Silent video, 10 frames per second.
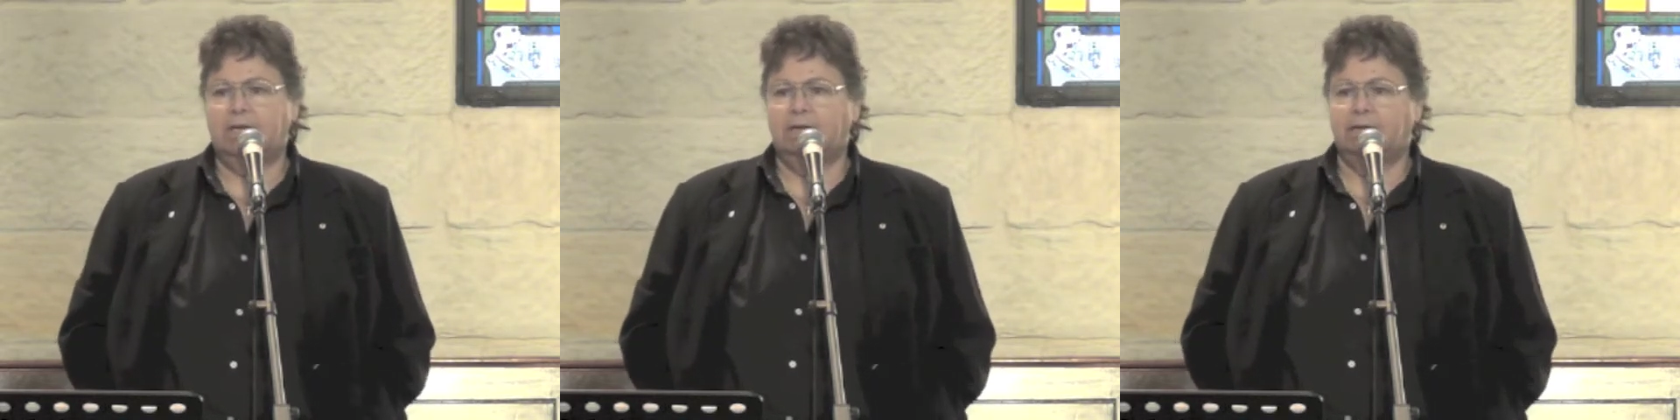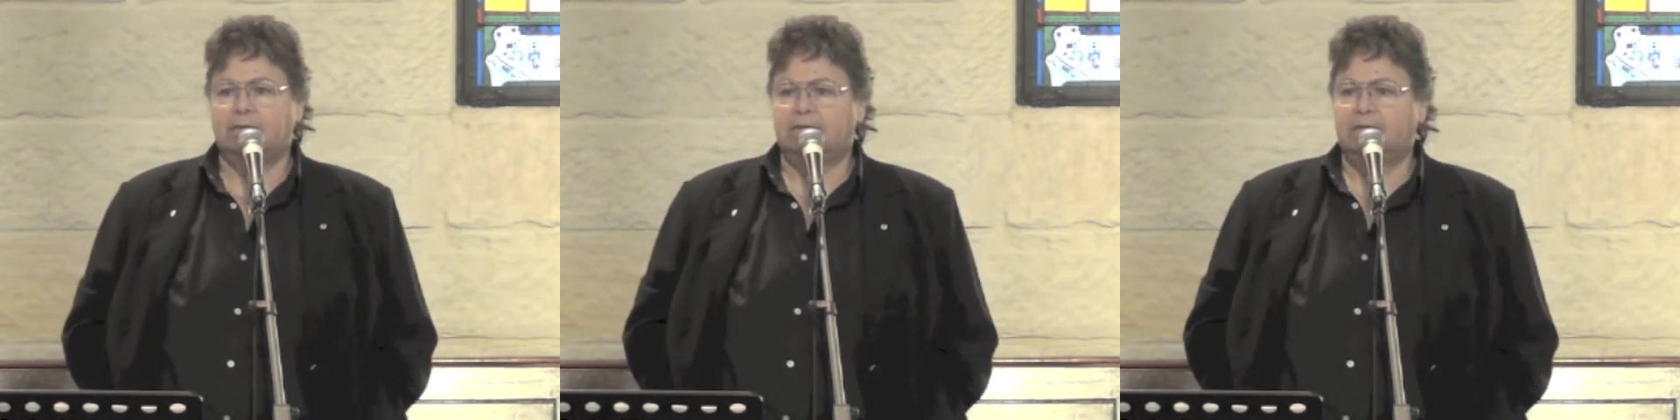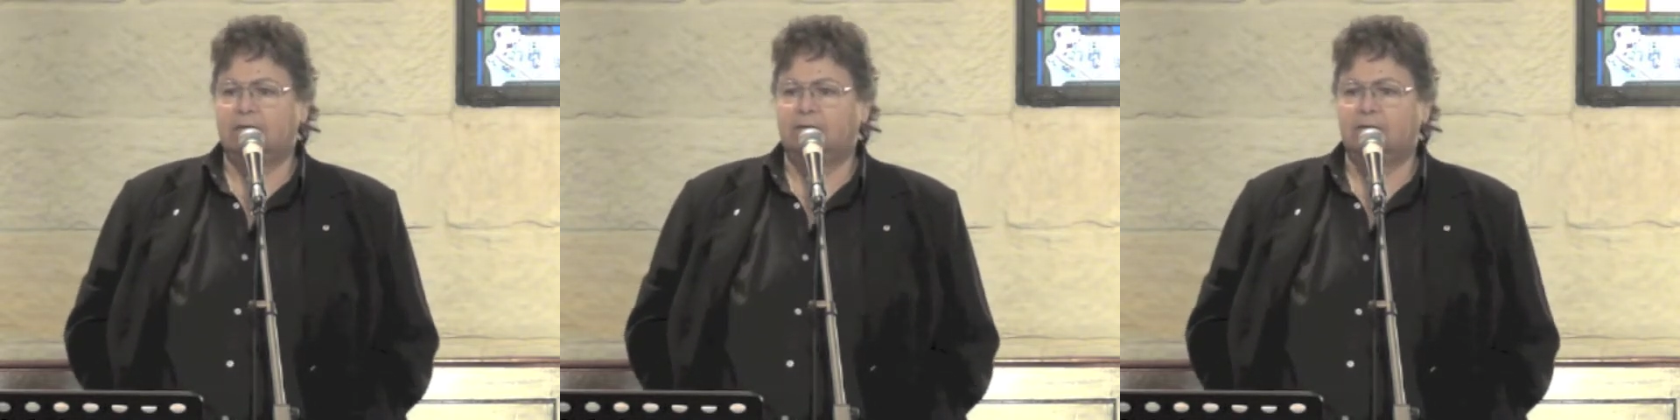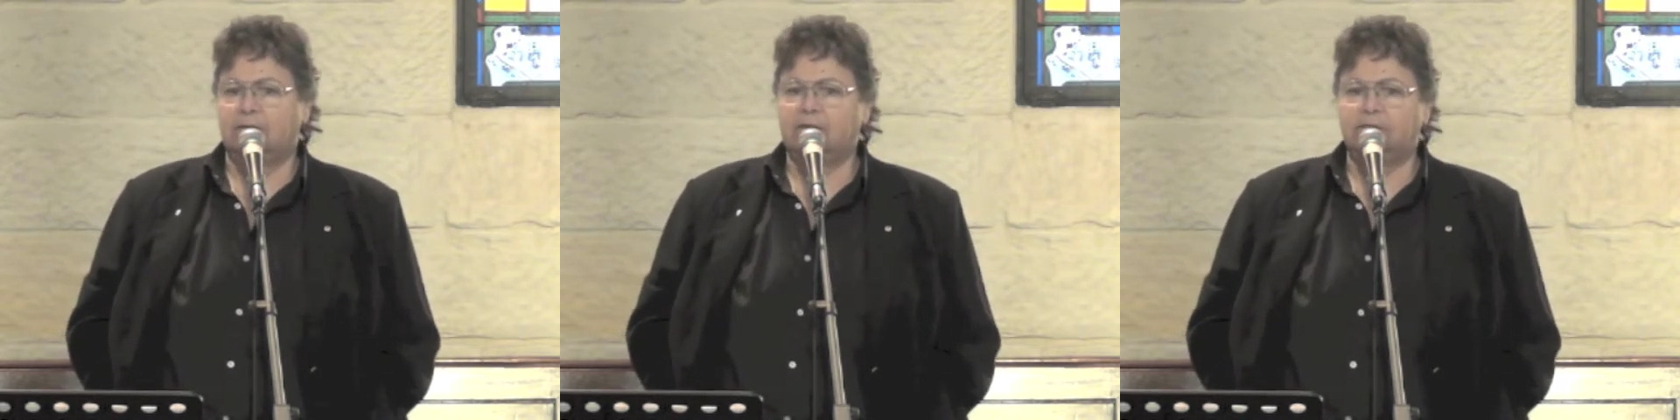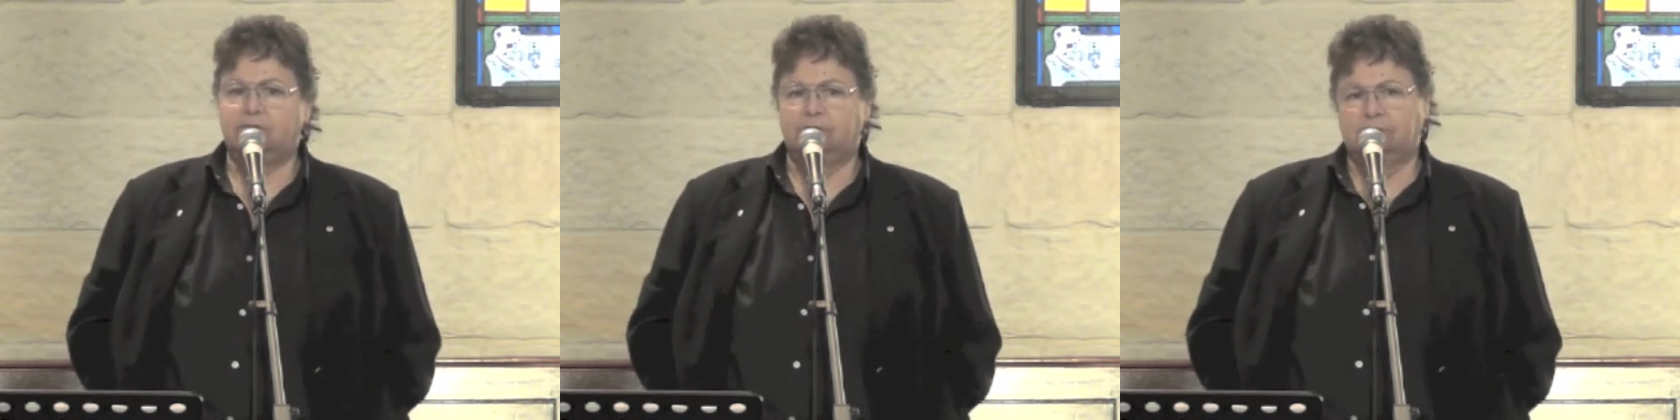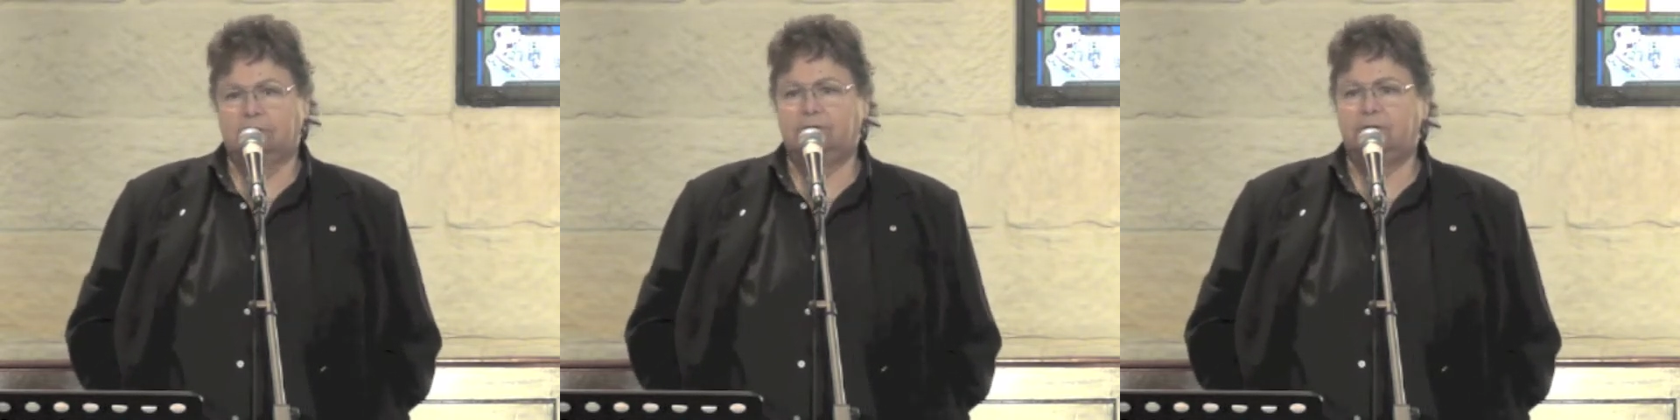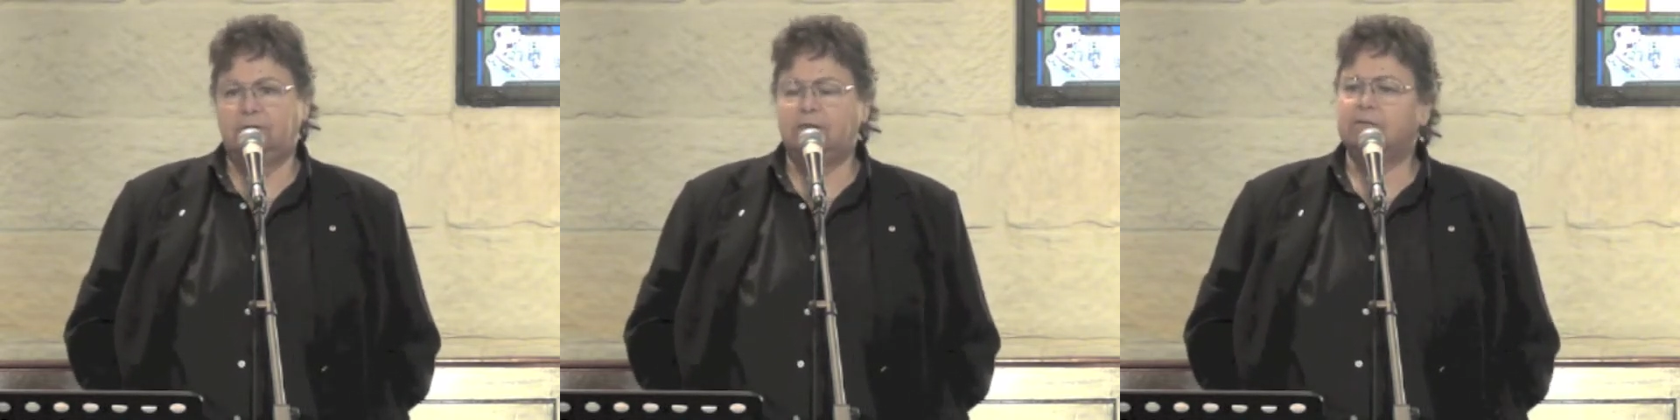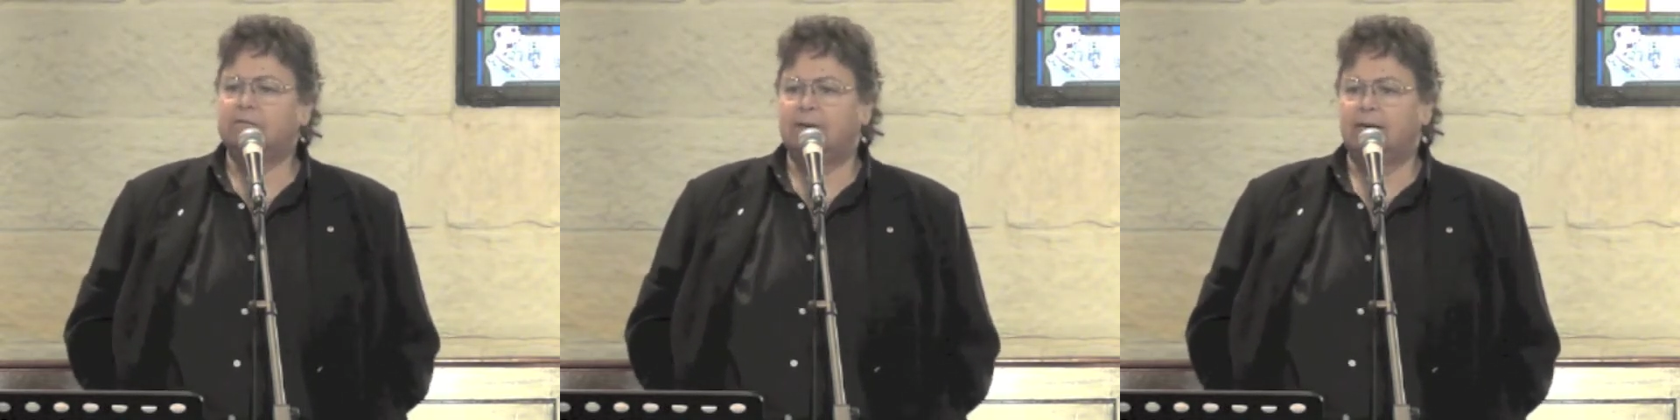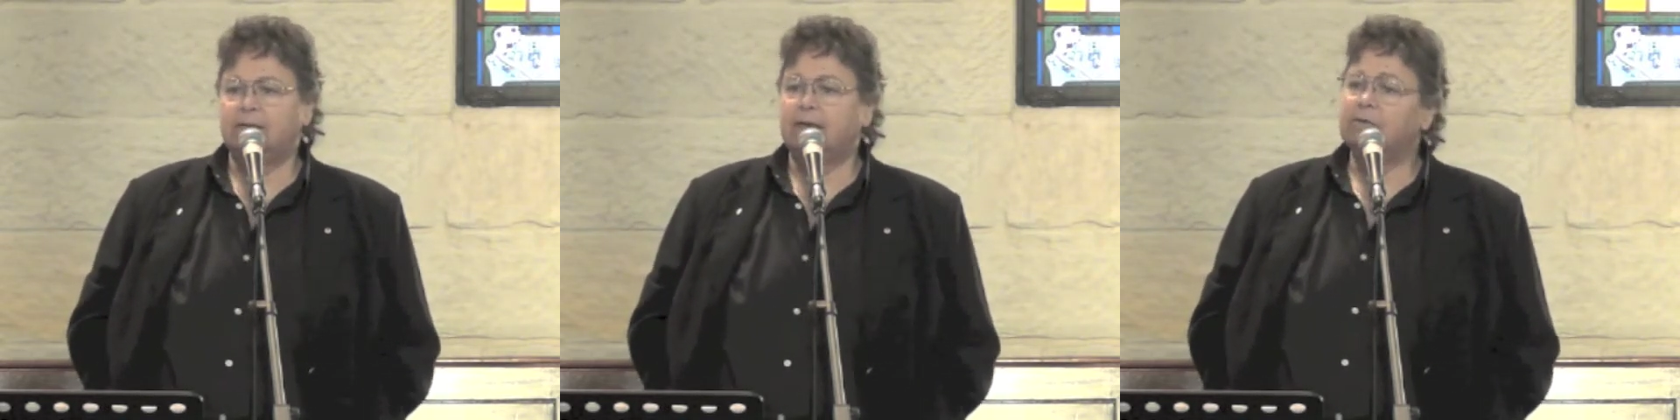And, you know, I urge you, if you hear of one,